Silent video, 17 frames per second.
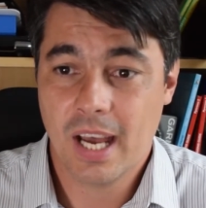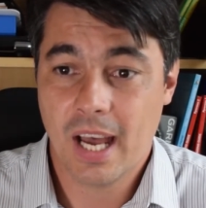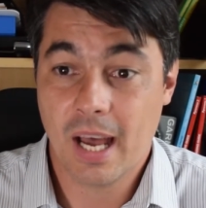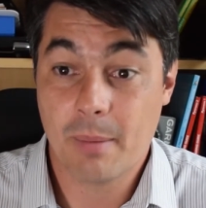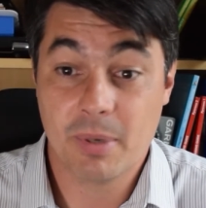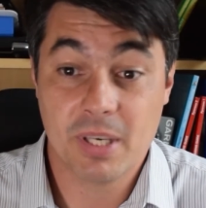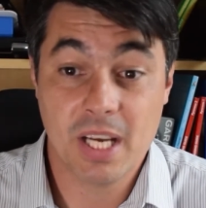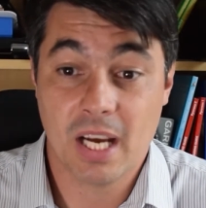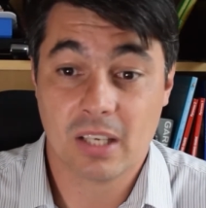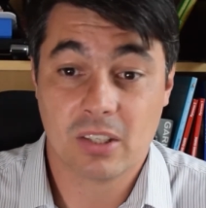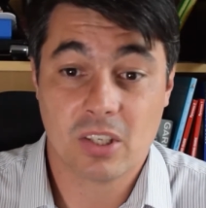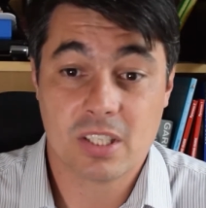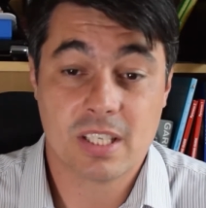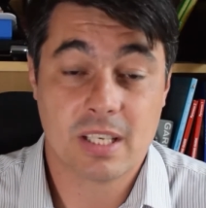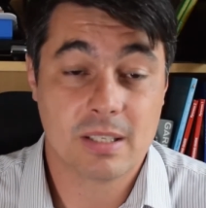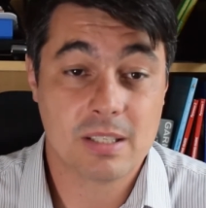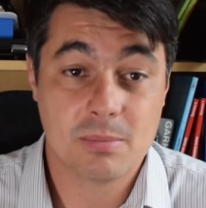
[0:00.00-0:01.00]
But yeah, I'd
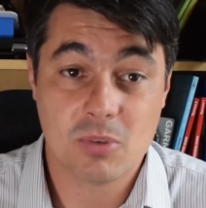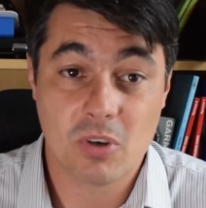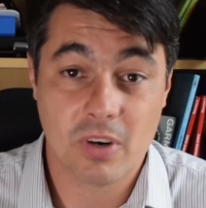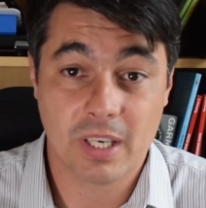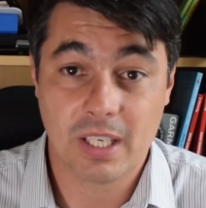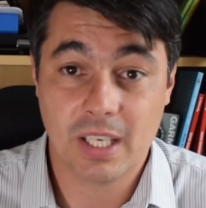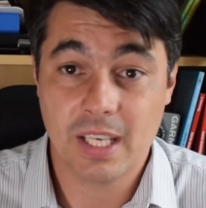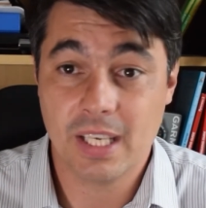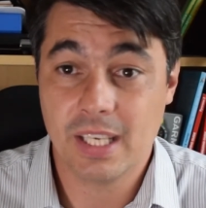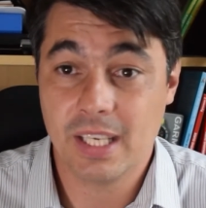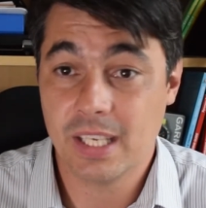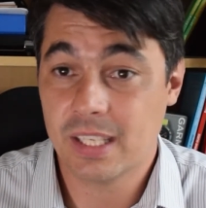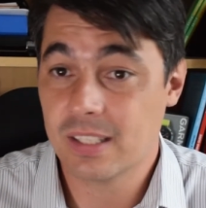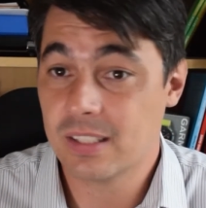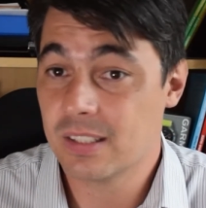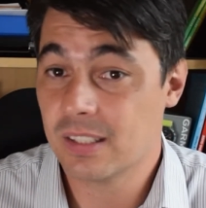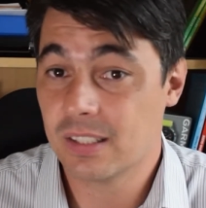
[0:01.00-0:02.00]
contact him directly. He
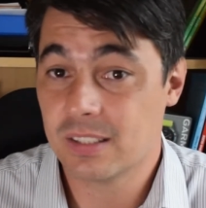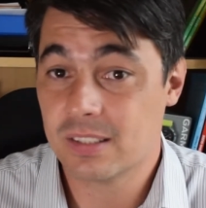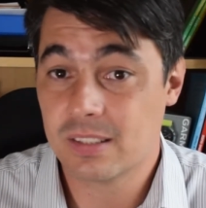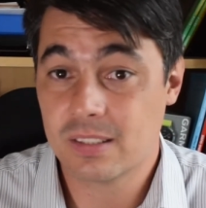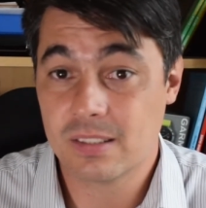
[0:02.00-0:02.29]
can